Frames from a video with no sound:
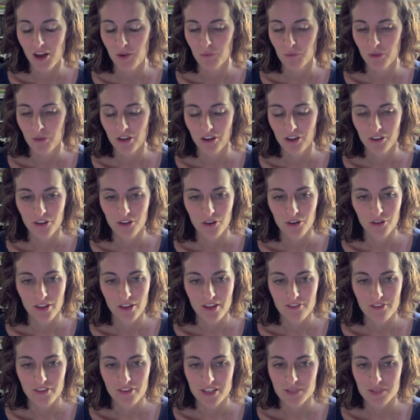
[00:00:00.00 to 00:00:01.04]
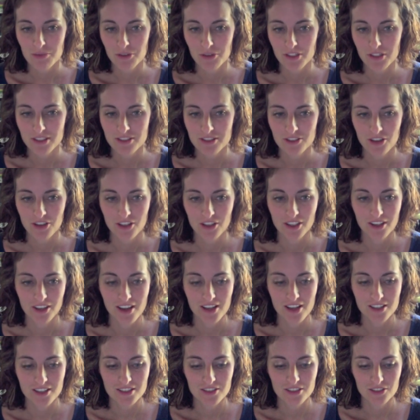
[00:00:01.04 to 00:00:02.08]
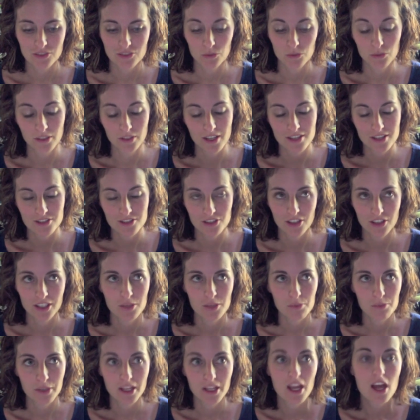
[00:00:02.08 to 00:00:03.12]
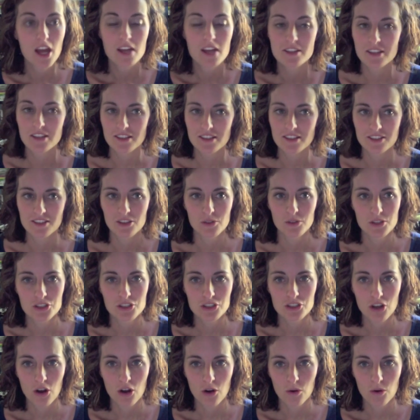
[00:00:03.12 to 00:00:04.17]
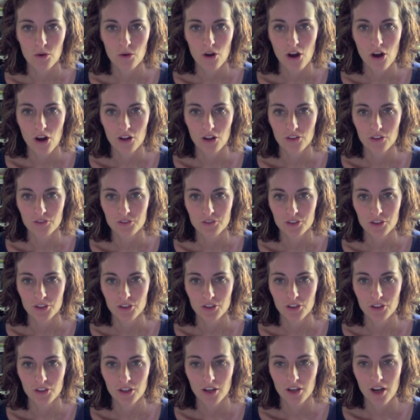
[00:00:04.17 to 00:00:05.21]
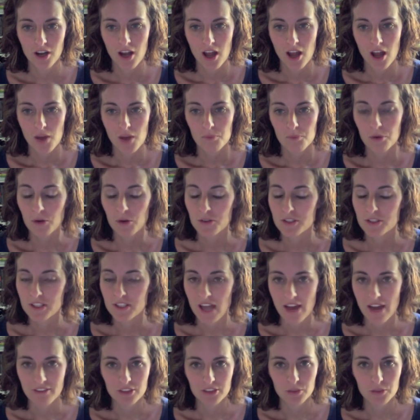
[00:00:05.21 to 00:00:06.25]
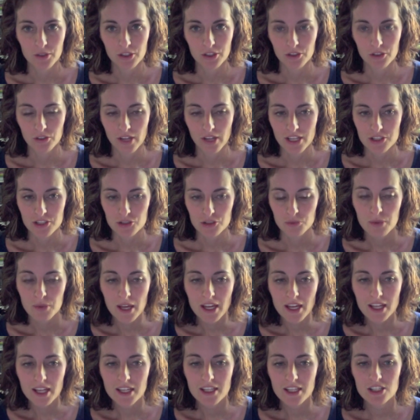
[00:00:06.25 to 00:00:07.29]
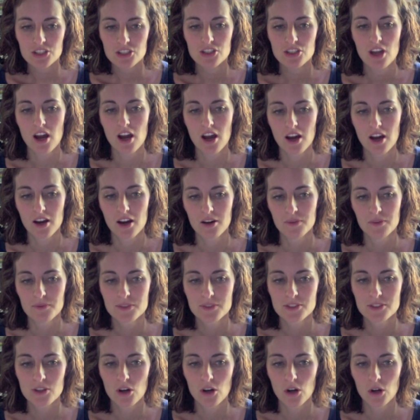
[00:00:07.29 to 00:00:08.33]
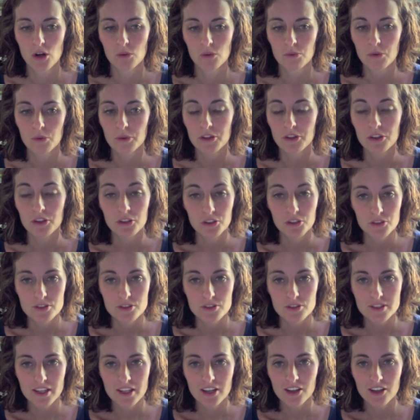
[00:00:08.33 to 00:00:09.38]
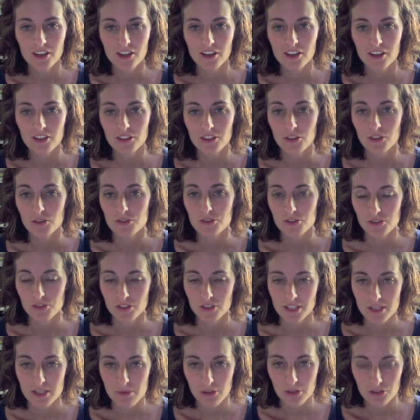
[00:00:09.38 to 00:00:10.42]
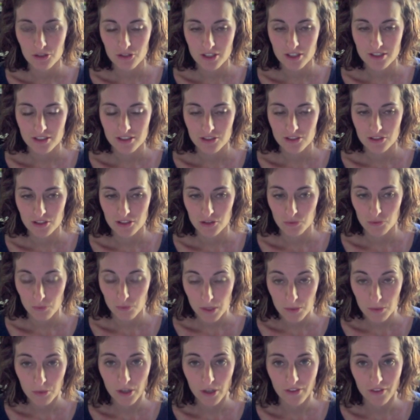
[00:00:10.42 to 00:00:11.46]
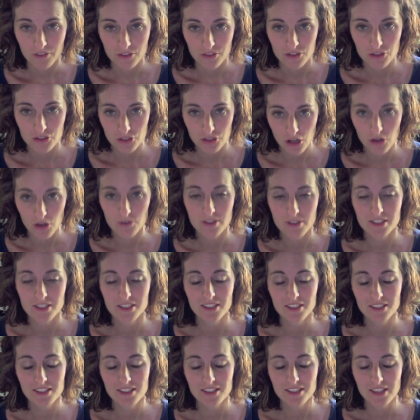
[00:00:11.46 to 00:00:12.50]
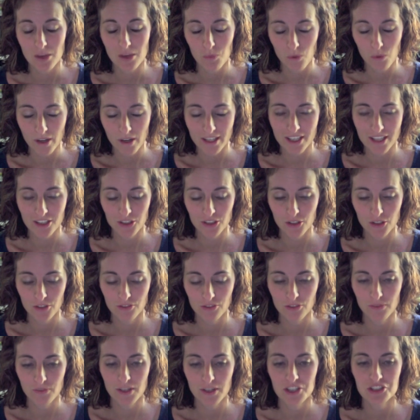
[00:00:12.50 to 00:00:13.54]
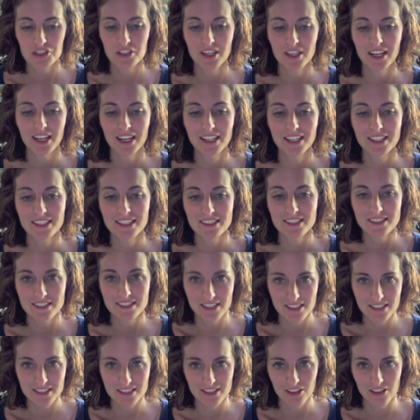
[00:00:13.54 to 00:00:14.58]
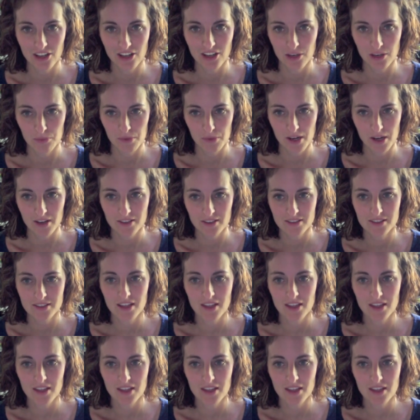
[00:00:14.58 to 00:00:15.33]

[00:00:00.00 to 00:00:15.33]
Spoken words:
We all know that Facebook is starting but doesn't always show all of your posts to everyone who likes your page. But with your newsletter, those are the email addresses that people have chosen. They want to hear your information, and it gets sent to their inbox.